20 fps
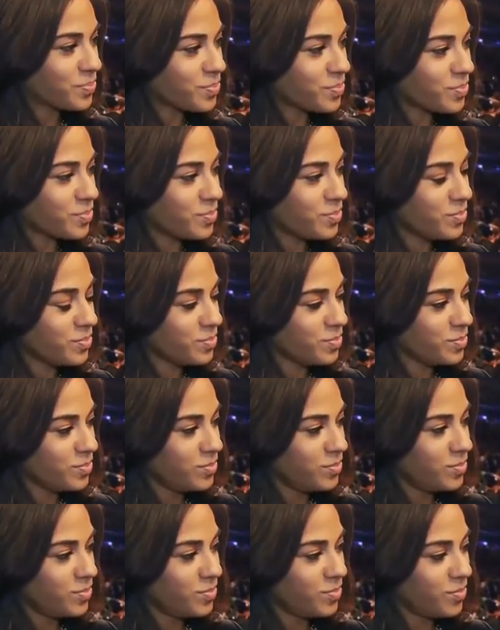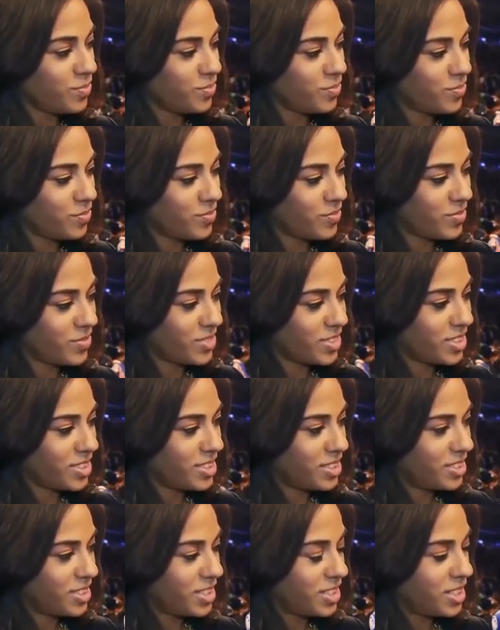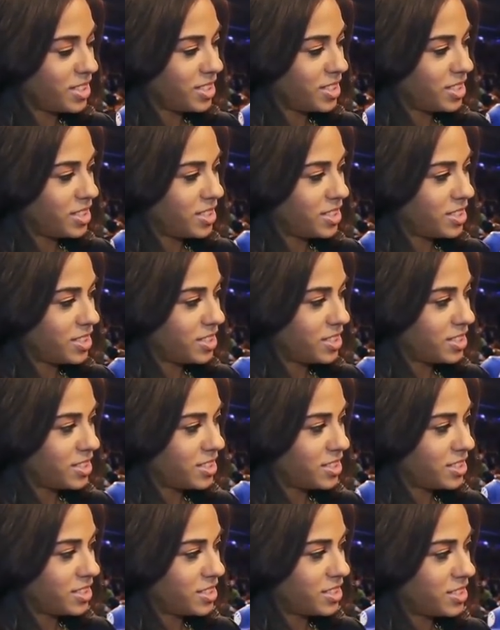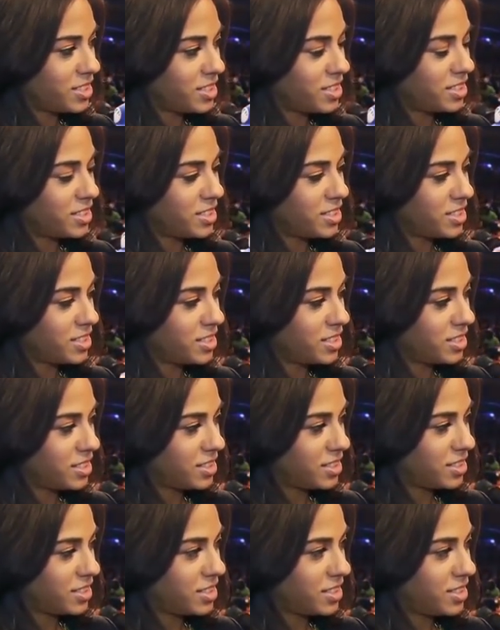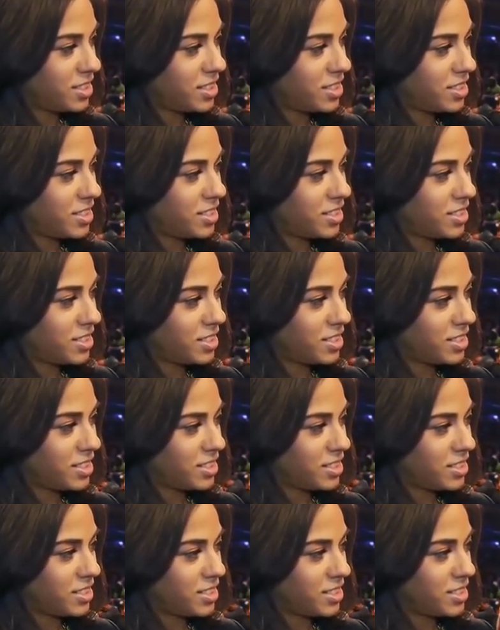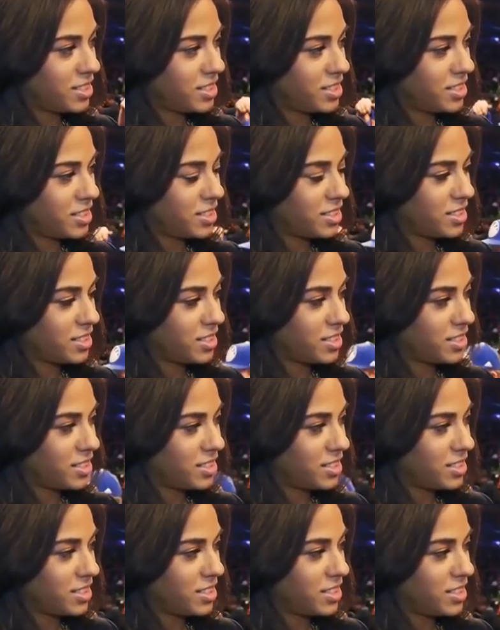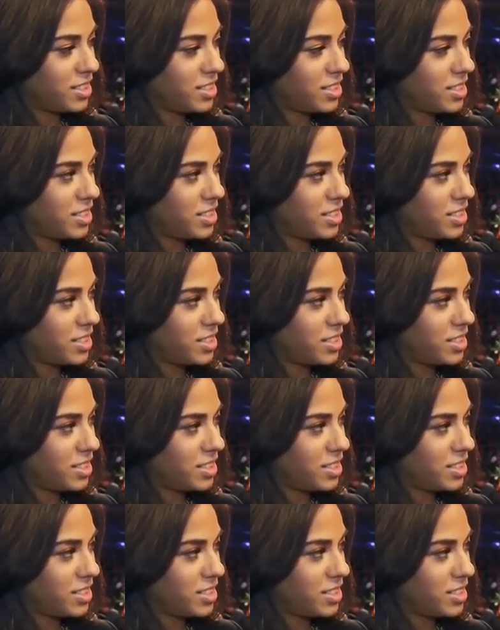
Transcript: The person shown says nothing.